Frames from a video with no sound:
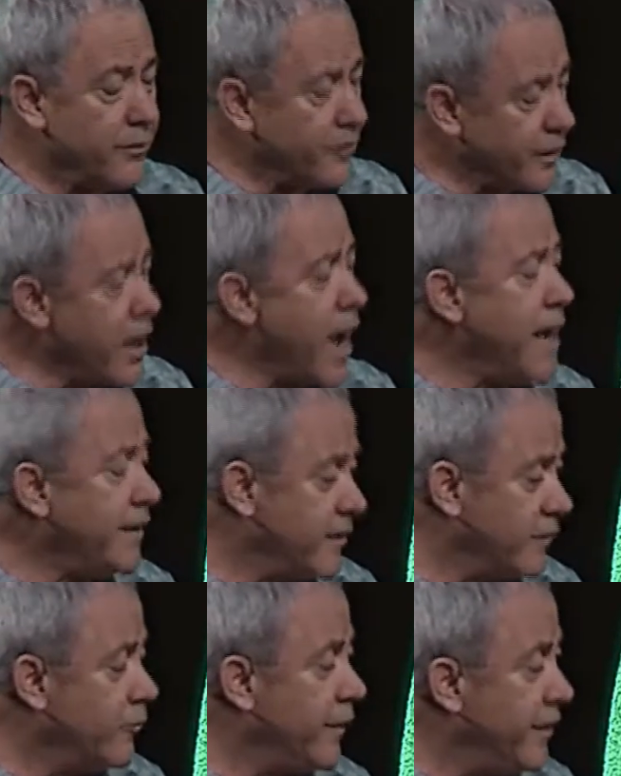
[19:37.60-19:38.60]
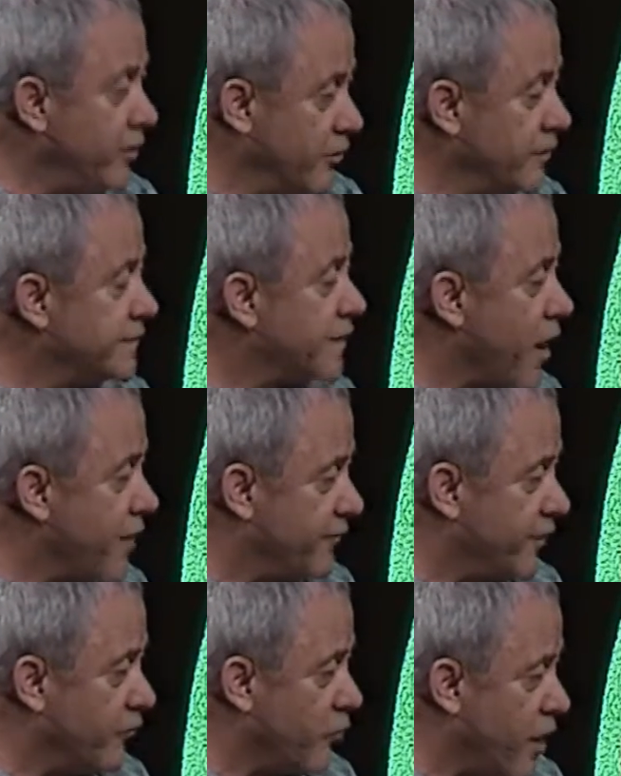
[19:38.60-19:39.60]
The guide that we use
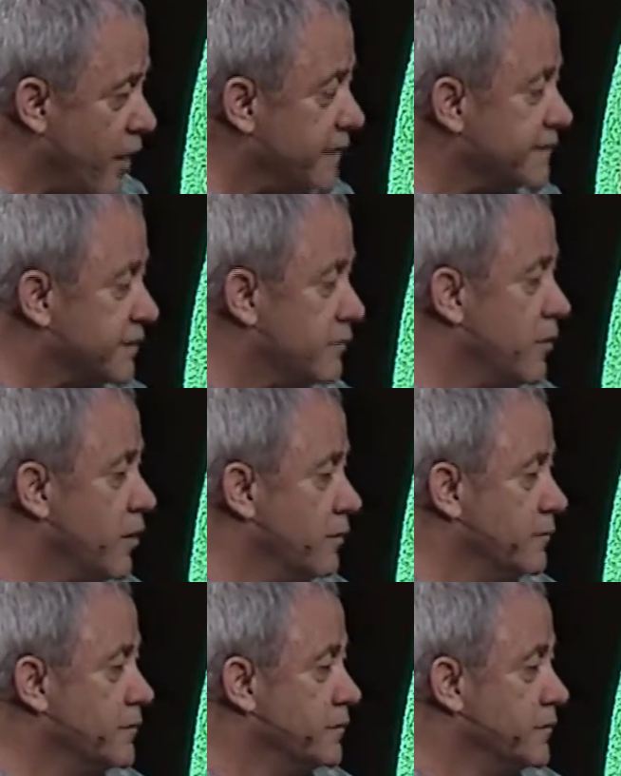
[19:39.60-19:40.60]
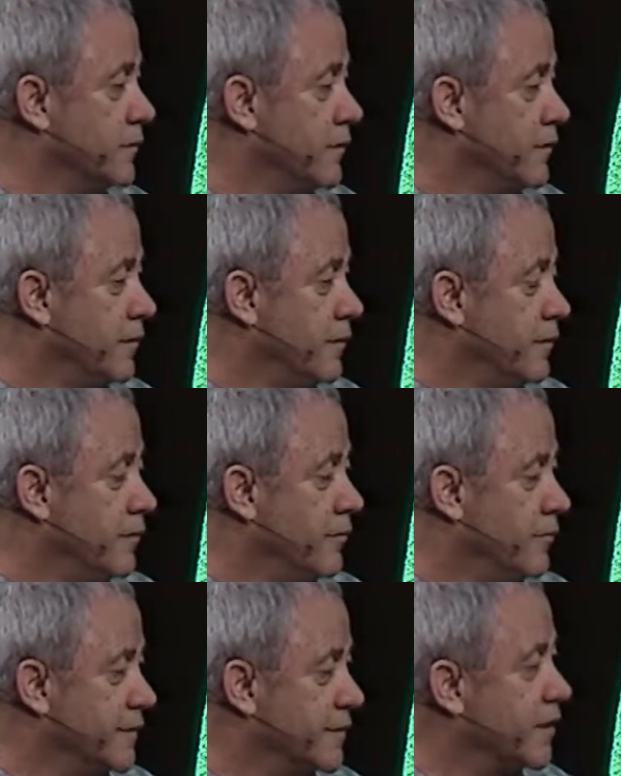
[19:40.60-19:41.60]
often, Ronnie Simone,
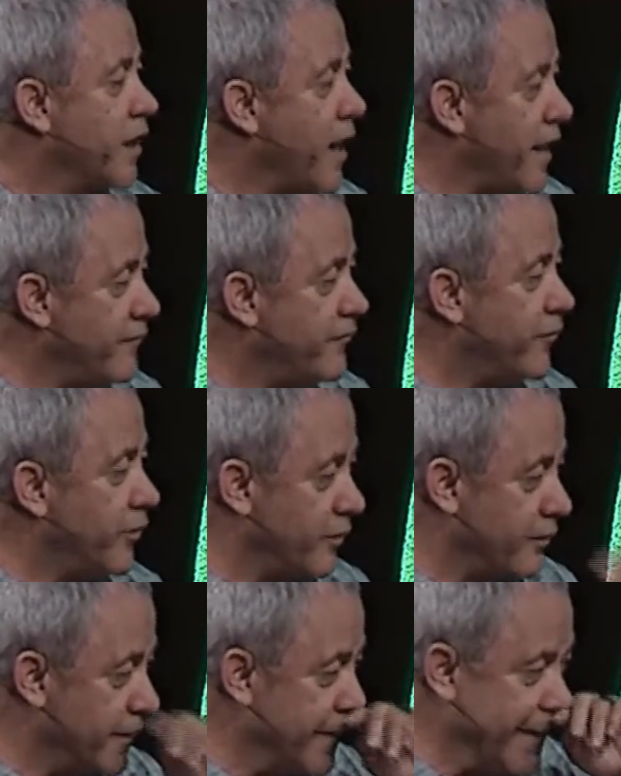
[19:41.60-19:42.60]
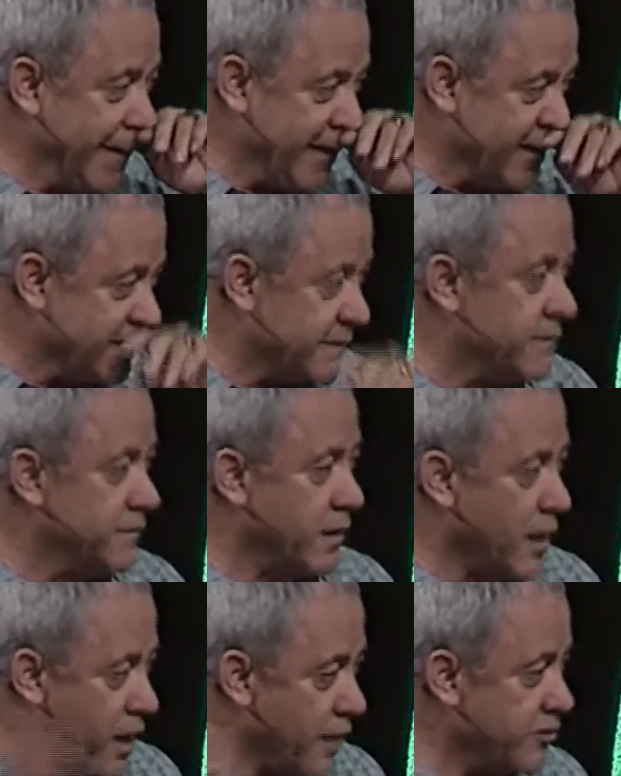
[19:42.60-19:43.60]
was a guide for his
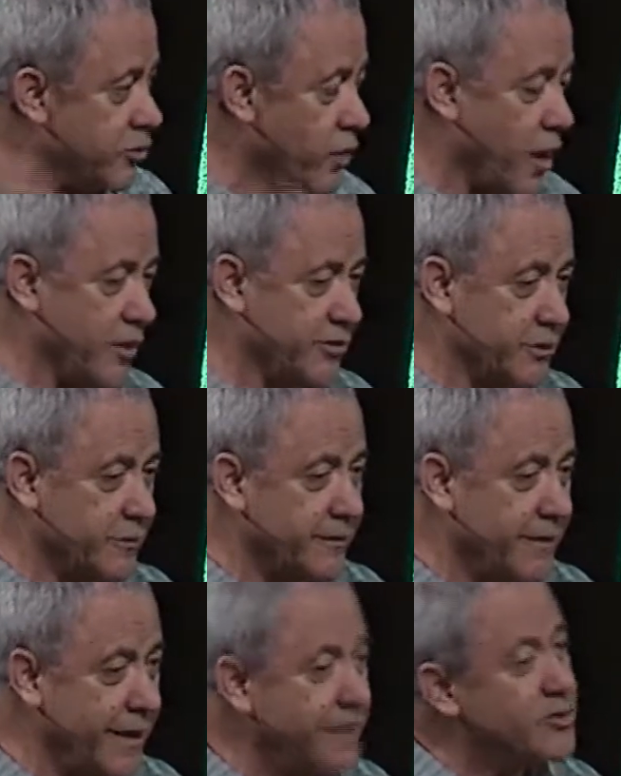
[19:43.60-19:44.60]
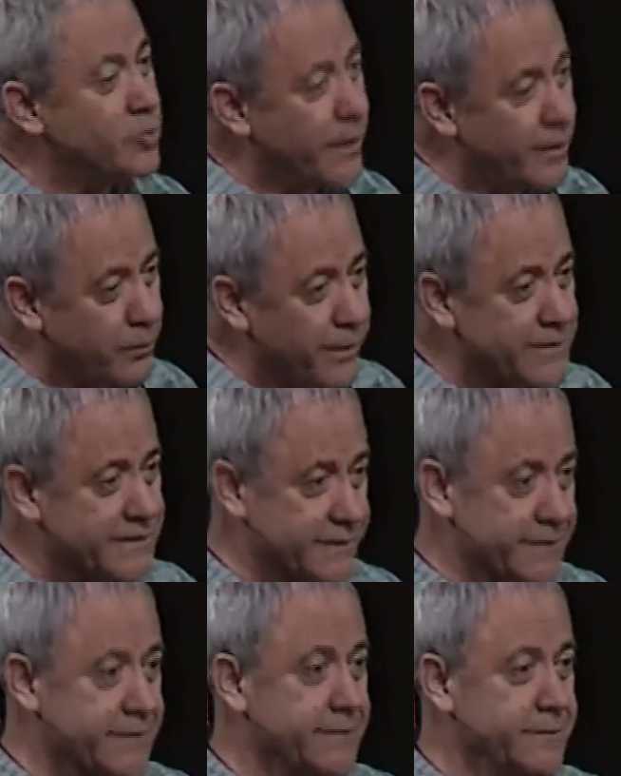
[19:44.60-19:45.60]
entourage. It, he had 20
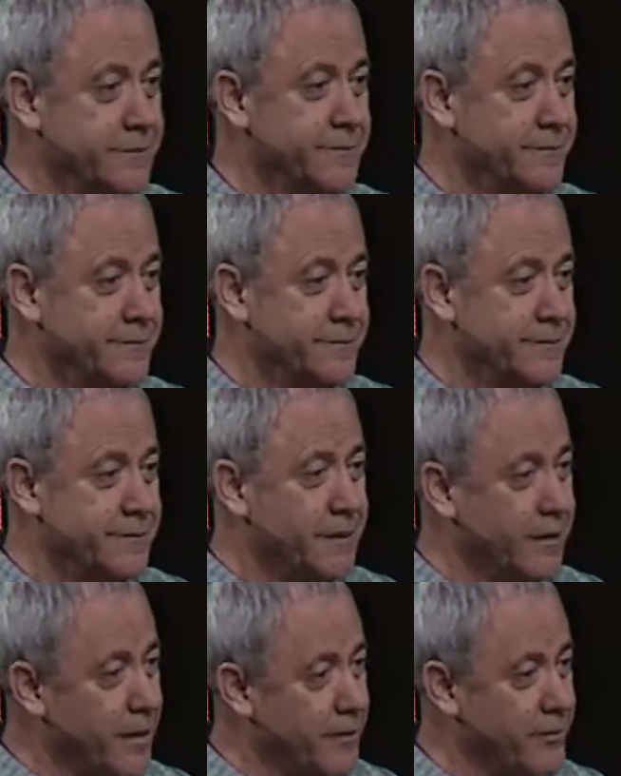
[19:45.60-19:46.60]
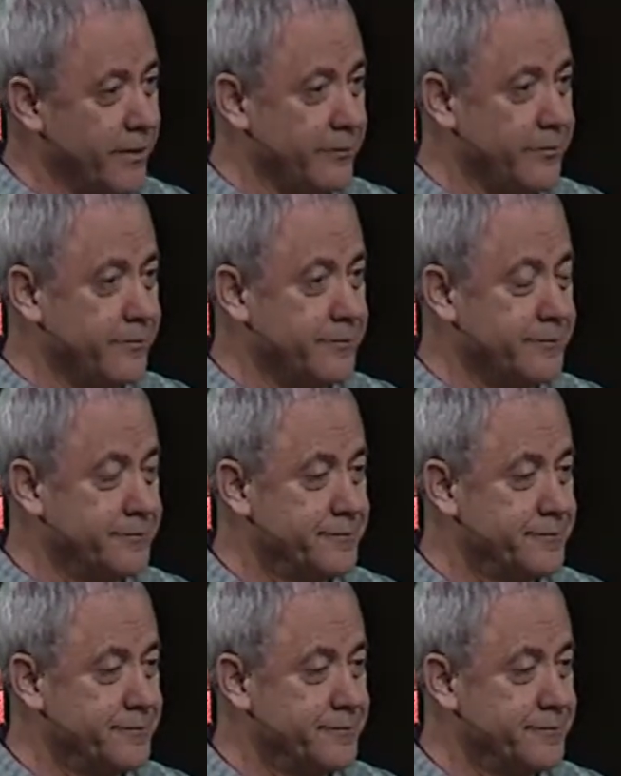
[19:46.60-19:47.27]
buses, it's a lot of people.